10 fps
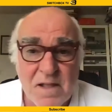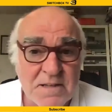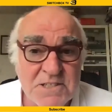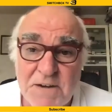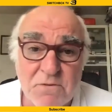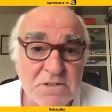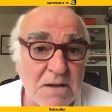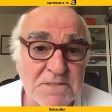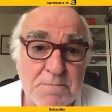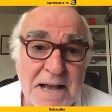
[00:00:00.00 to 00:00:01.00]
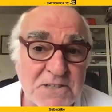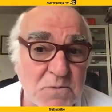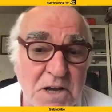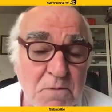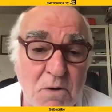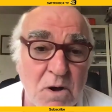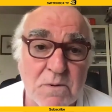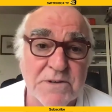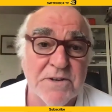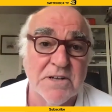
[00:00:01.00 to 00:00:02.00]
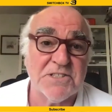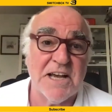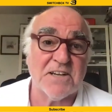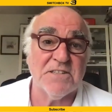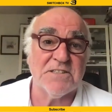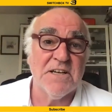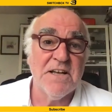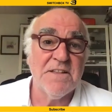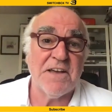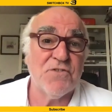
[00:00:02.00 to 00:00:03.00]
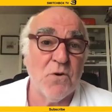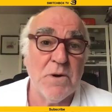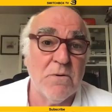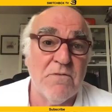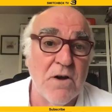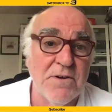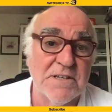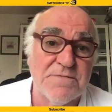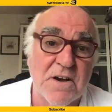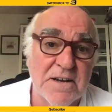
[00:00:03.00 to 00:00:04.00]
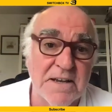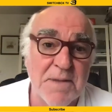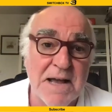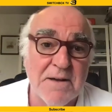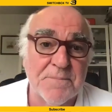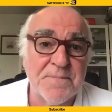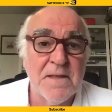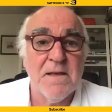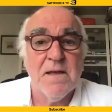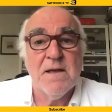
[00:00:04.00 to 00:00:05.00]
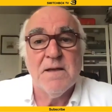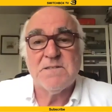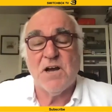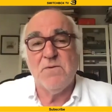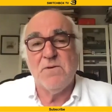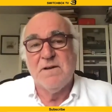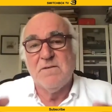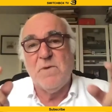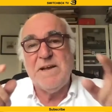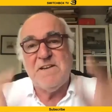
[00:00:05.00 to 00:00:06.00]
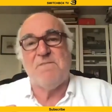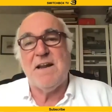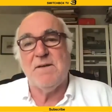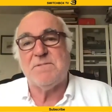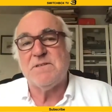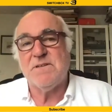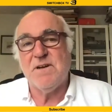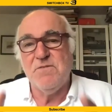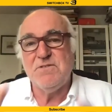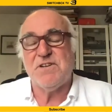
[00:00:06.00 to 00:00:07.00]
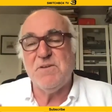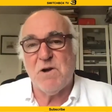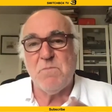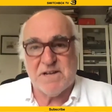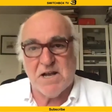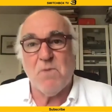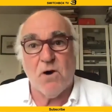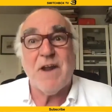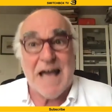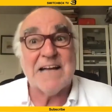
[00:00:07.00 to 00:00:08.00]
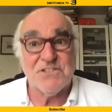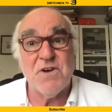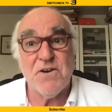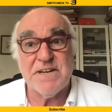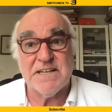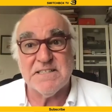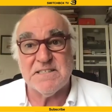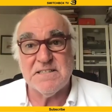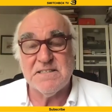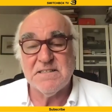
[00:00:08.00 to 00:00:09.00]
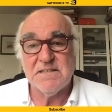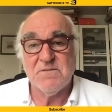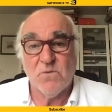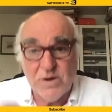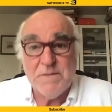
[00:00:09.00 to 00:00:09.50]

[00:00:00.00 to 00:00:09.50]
Several times the bands would come on while we're doing our set because they thought we were roadies fucking about. So we developed a routine where we come on as roadies, all